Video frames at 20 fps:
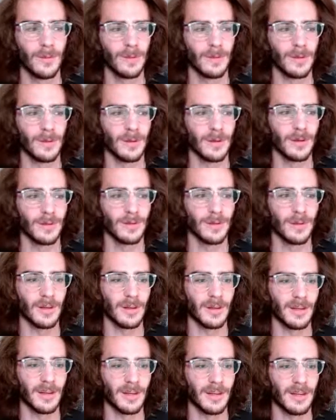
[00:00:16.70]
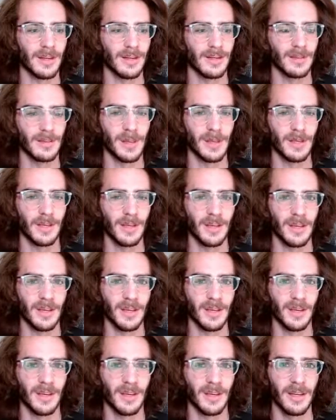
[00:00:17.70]
because I need to make
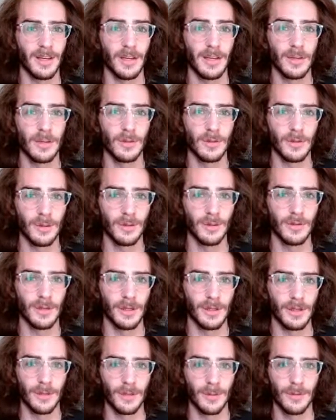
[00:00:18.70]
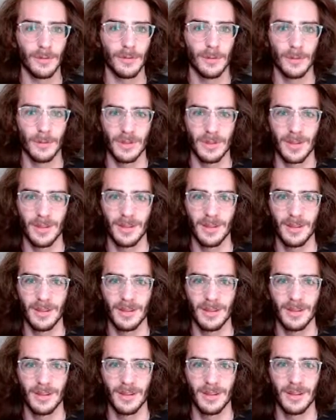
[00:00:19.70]
a intro video for Otechie,
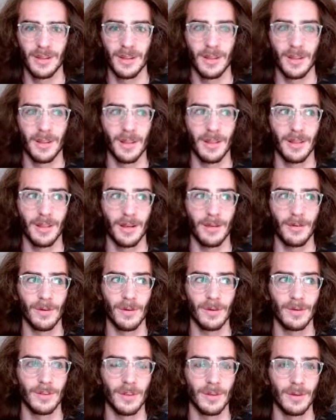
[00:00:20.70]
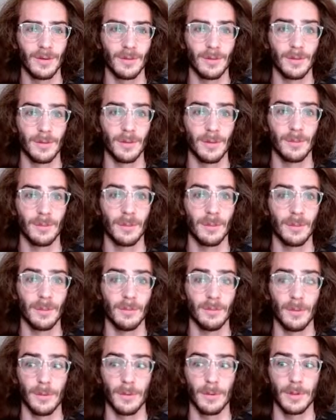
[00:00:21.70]
and then I realized I also need to be
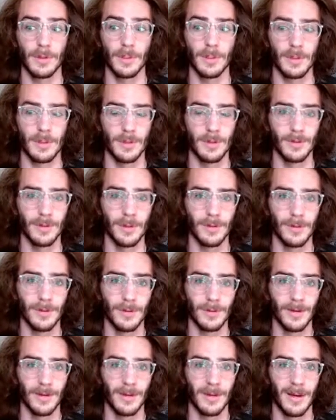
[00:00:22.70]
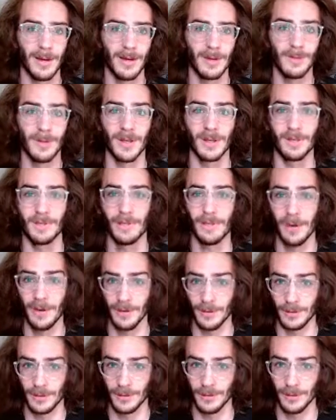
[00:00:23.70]
probably teaching people how to make
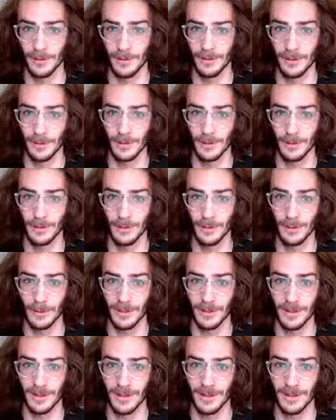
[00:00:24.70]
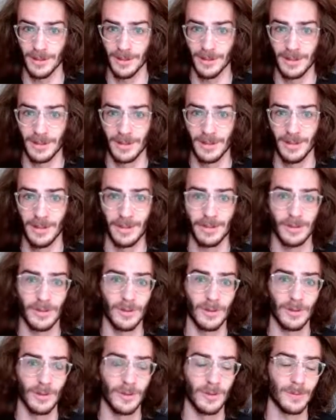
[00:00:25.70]
better intro videos for Otechie.
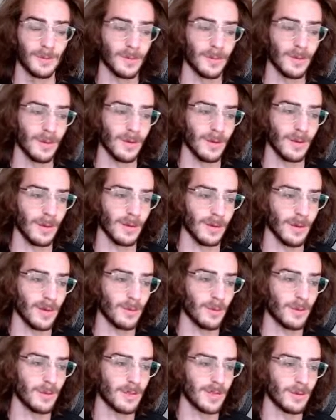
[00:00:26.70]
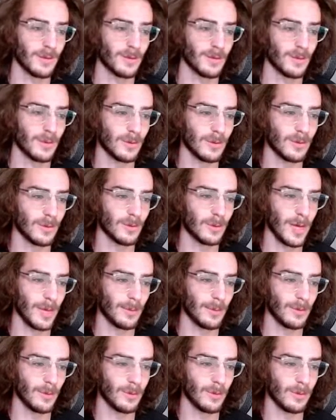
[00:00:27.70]
So I kind of went down this whole
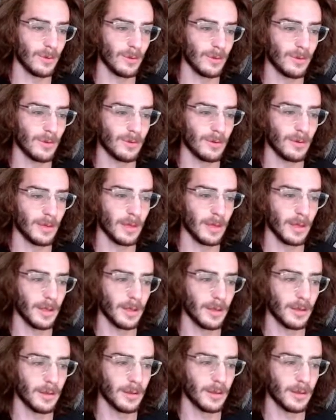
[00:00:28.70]
rabbit hole of like